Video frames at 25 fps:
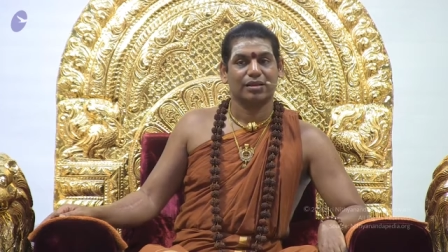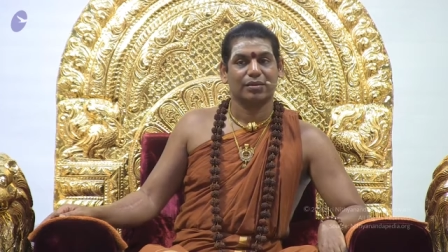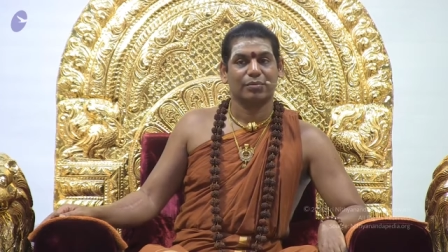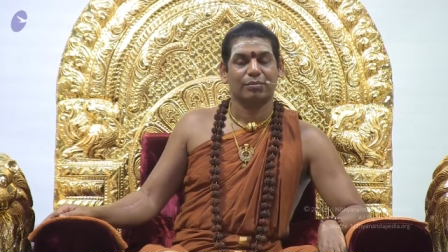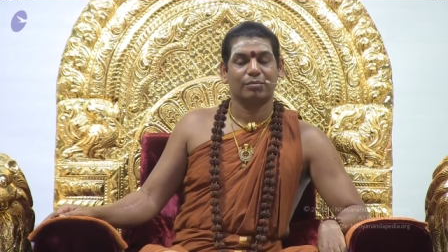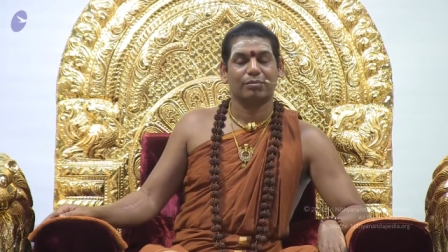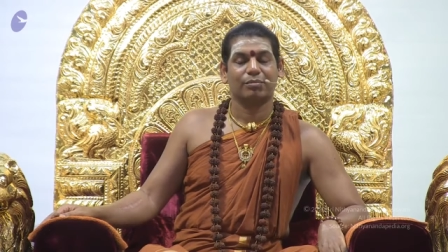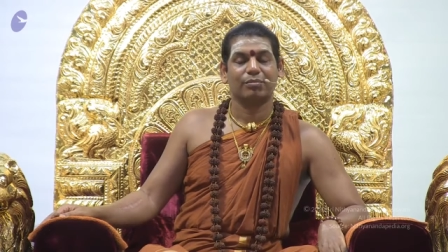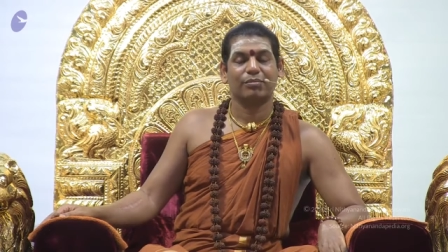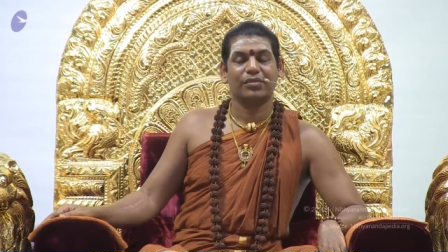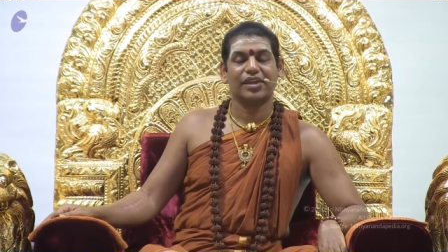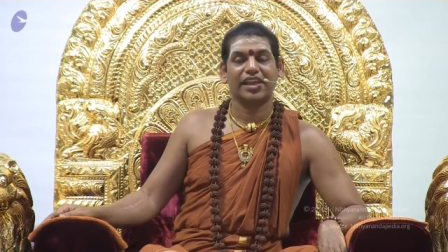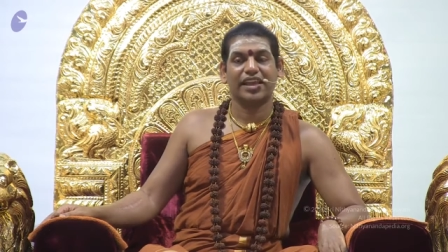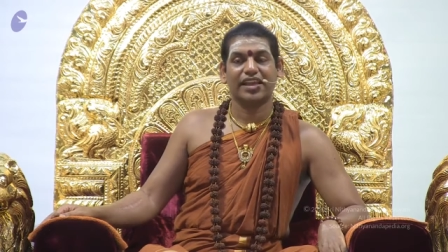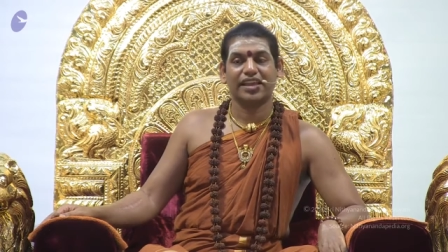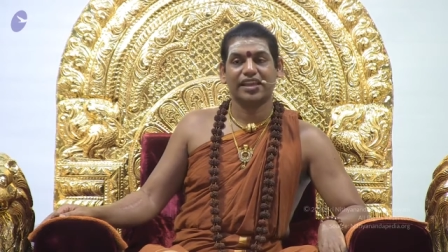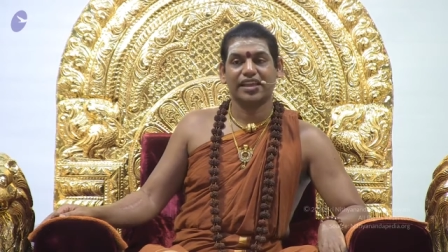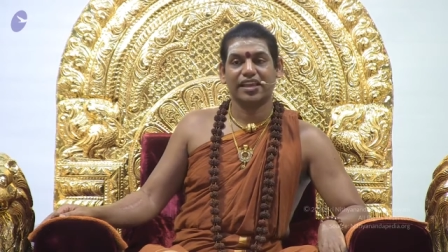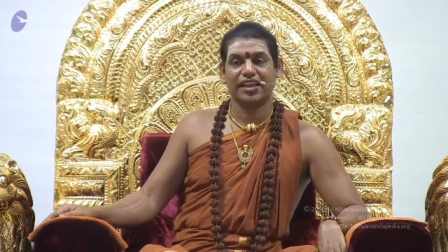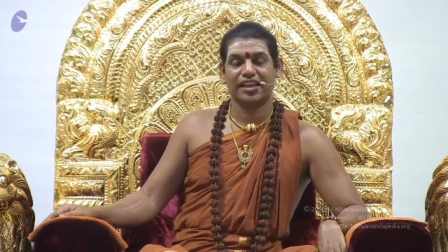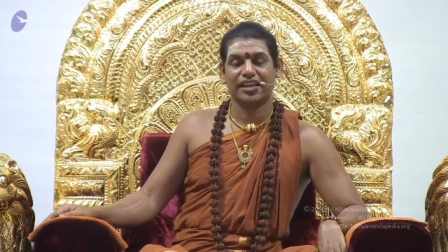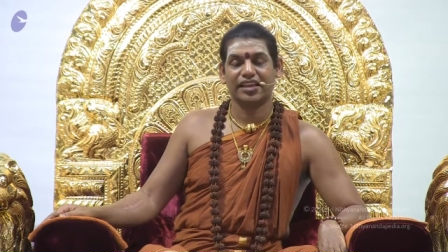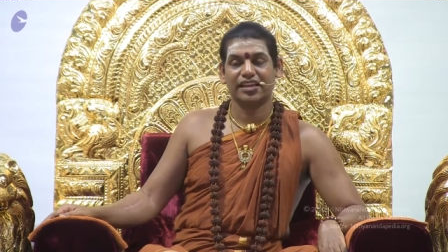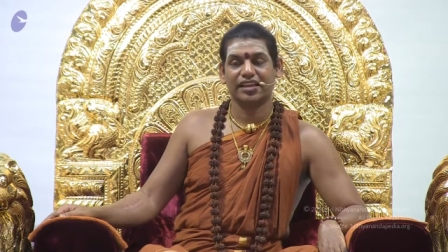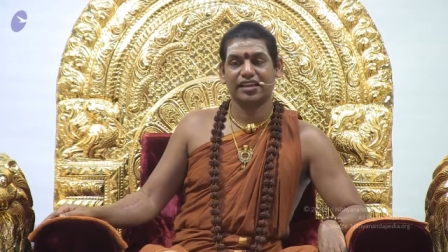
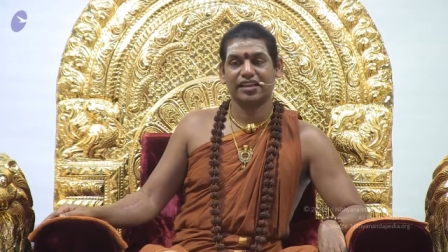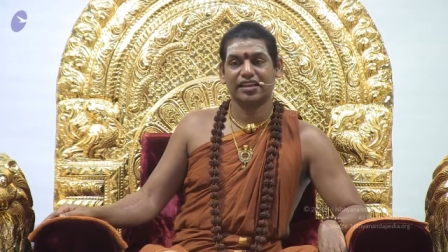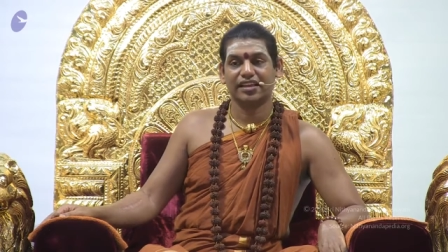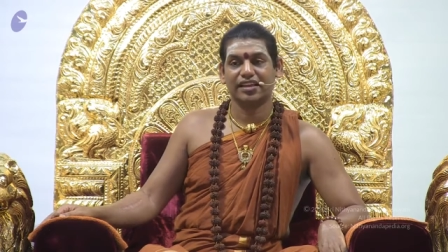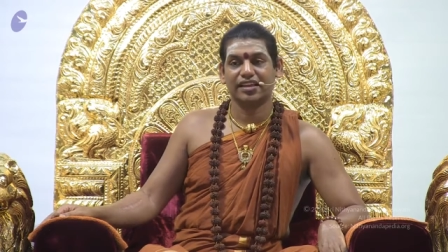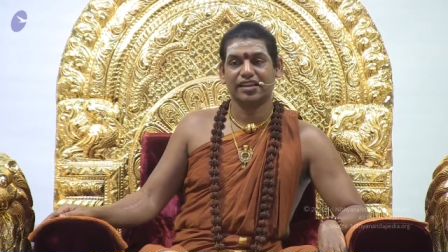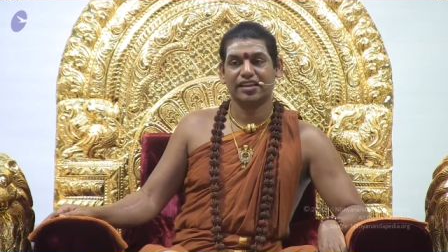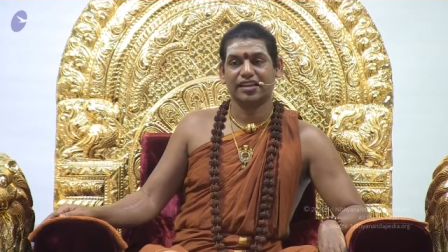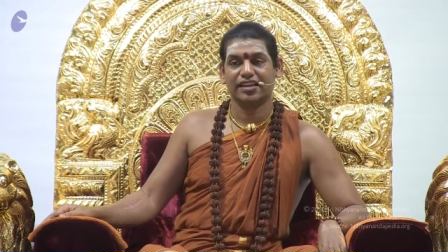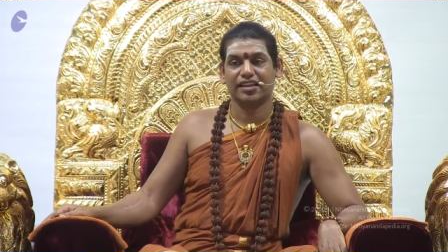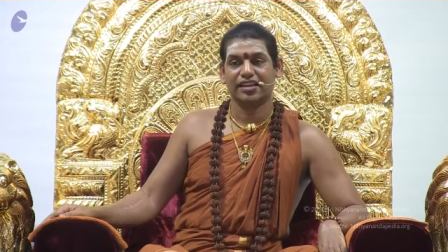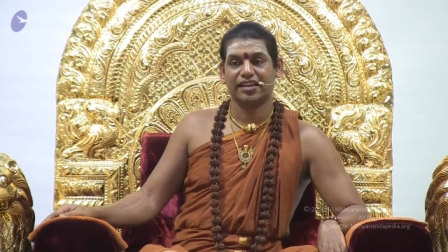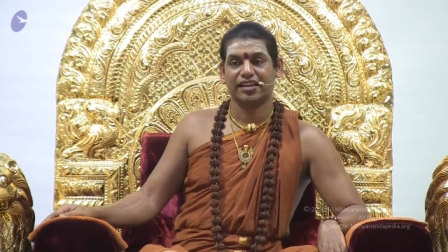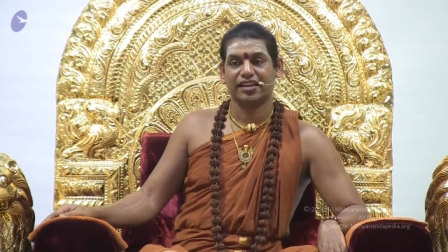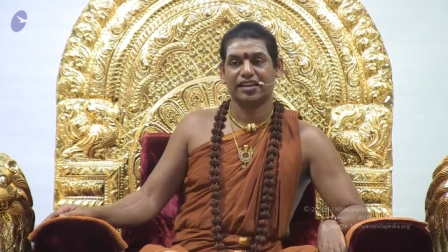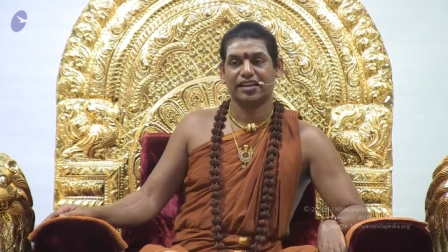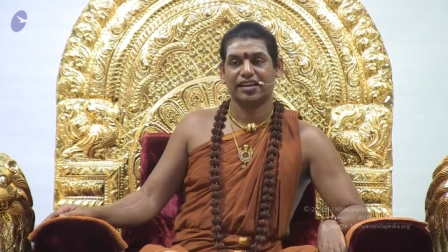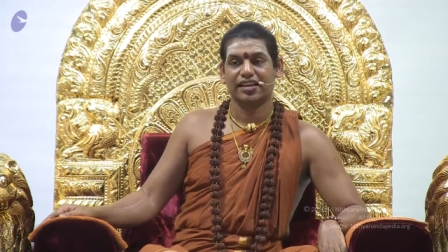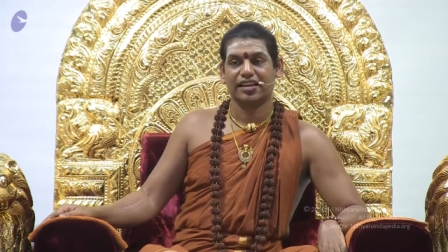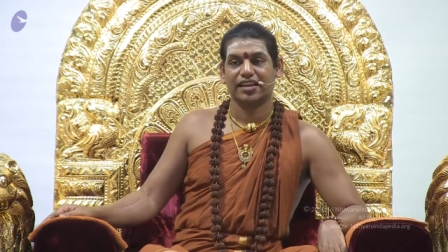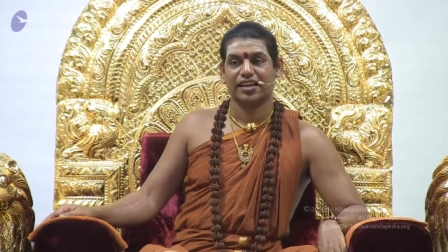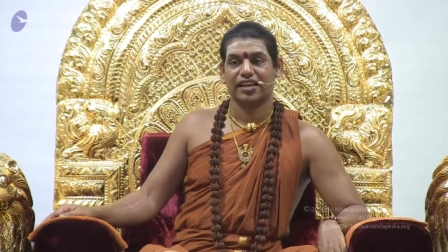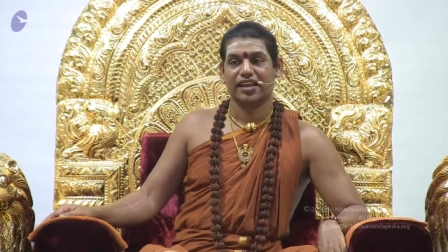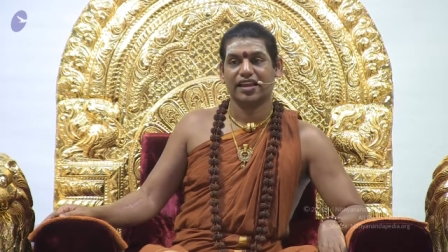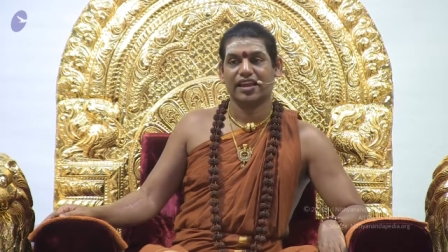making
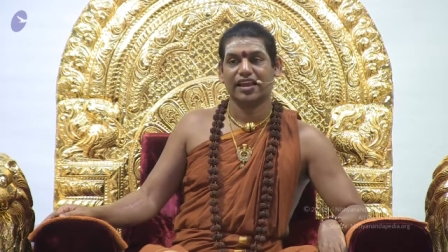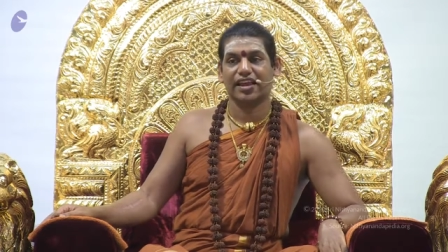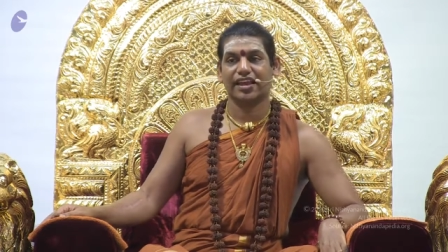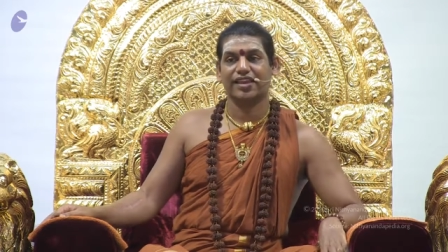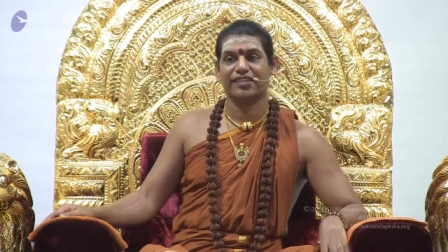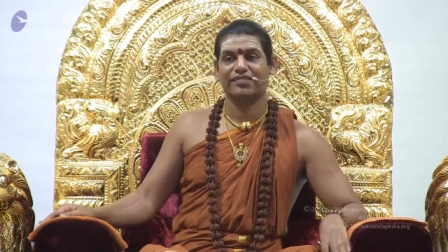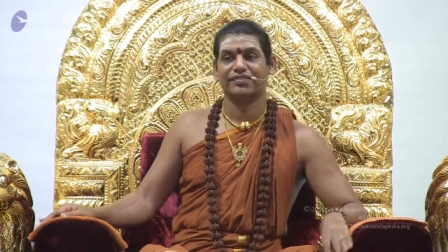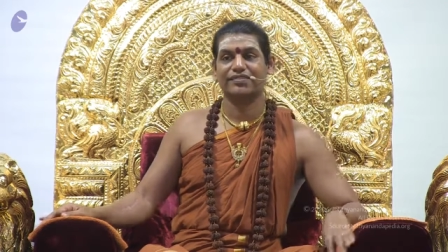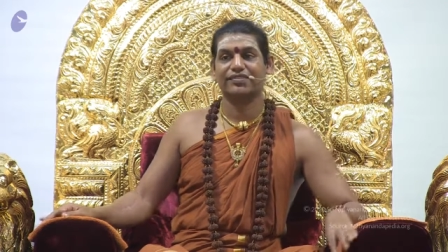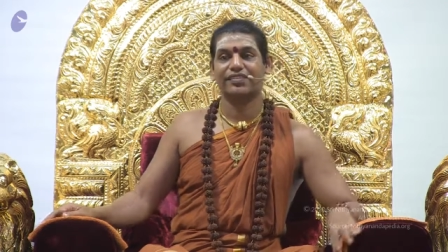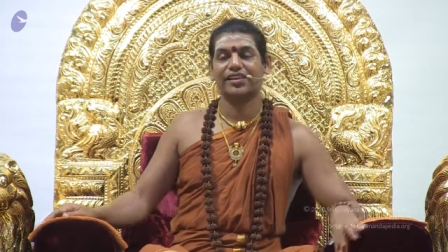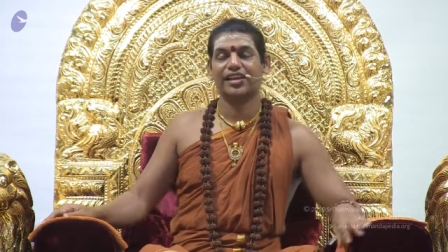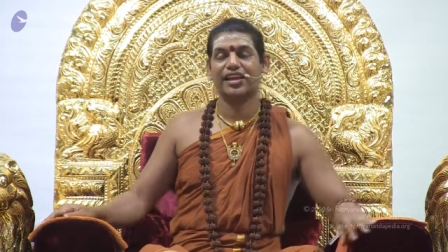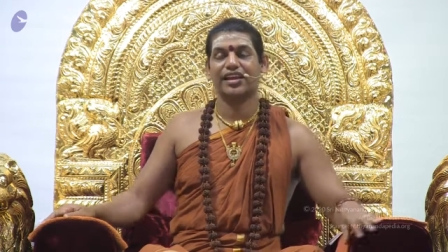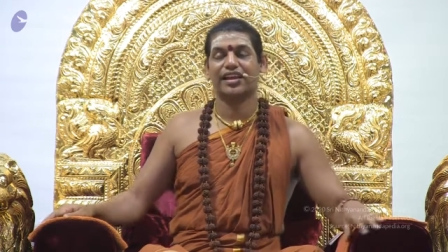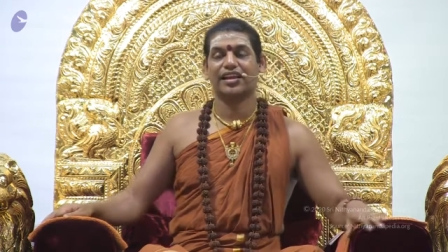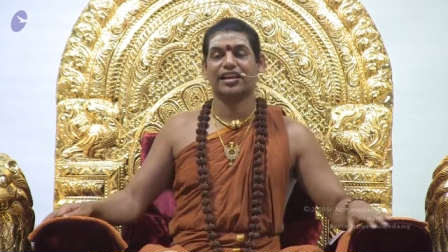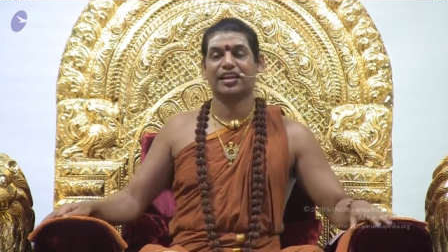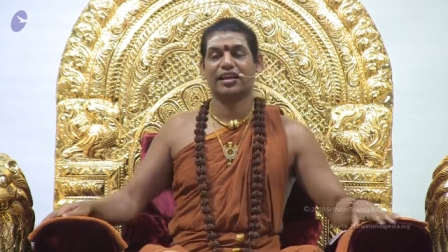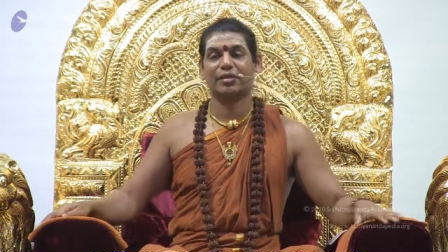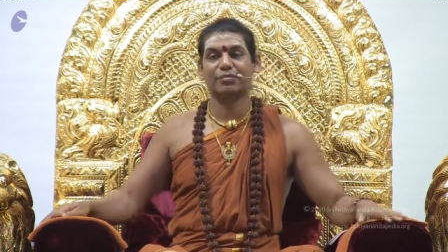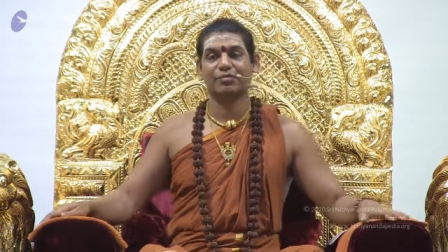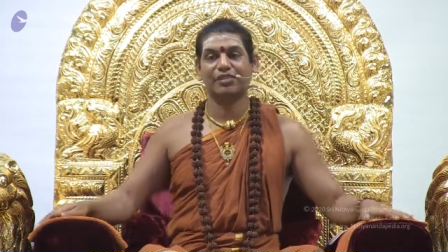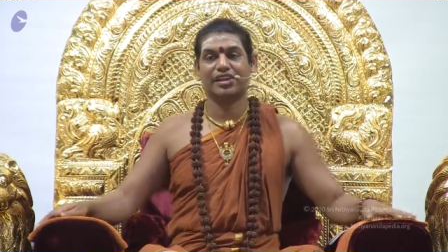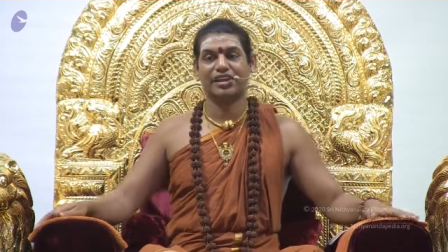every
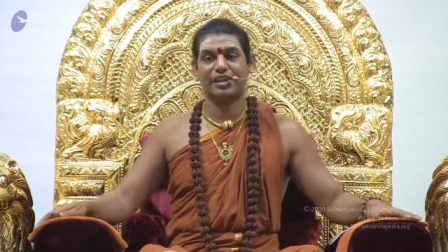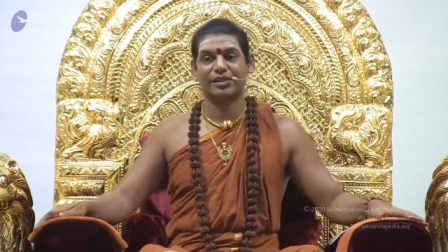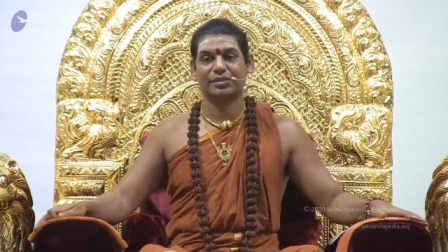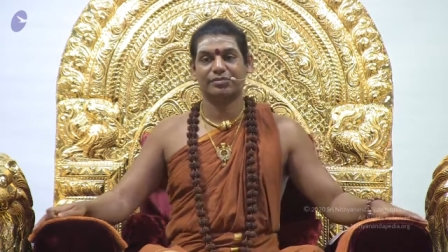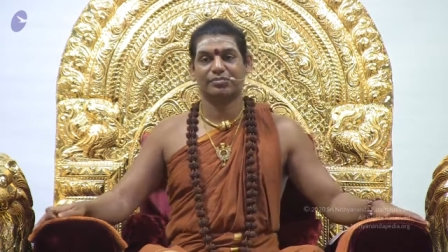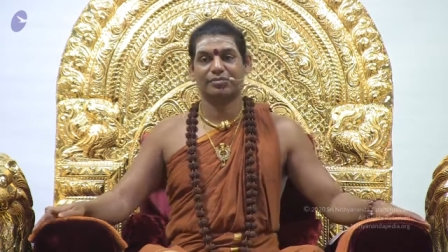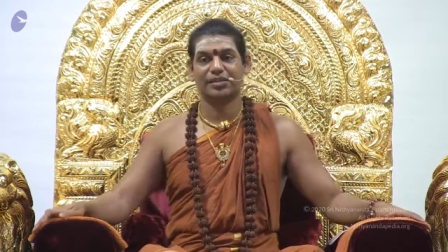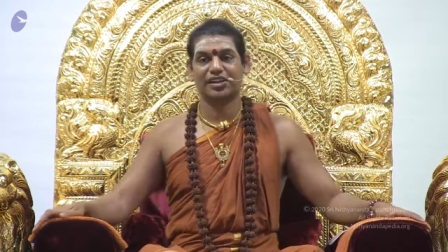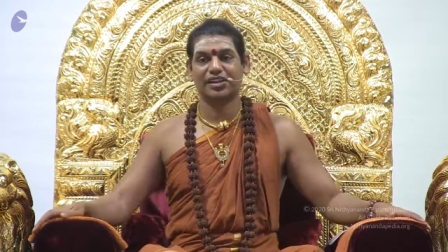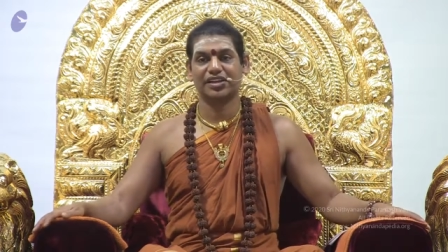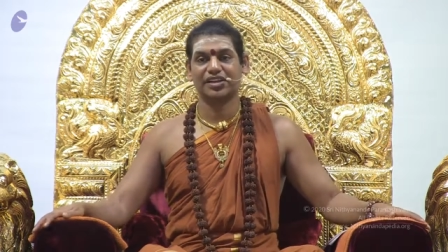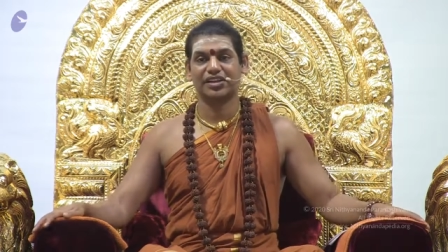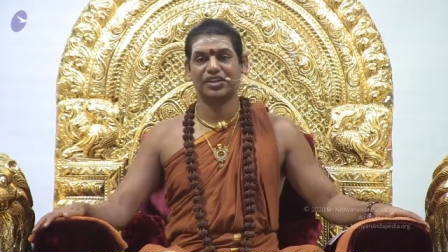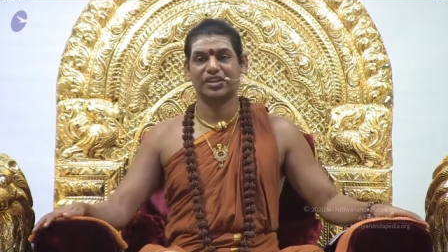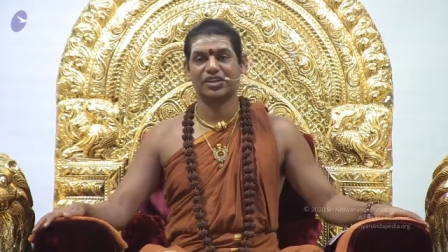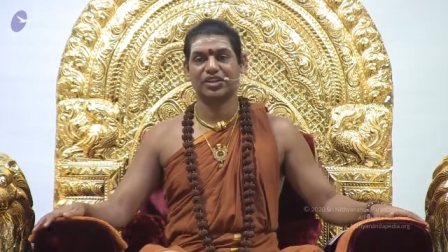commitment